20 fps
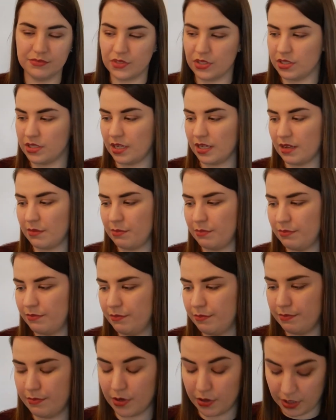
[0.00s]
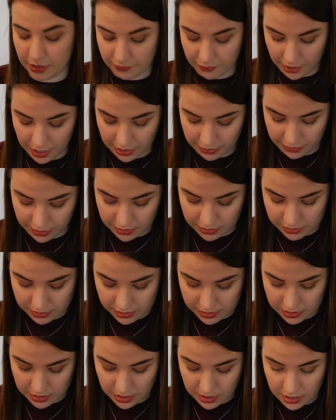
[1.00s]
just like a body
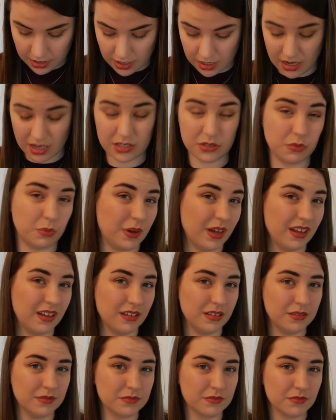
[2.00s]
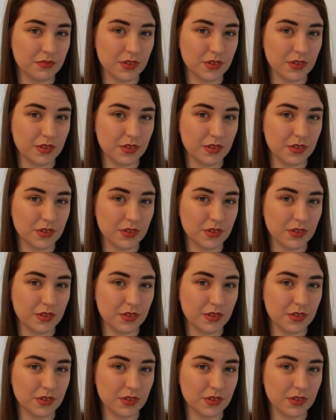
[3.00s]
fragrance as well.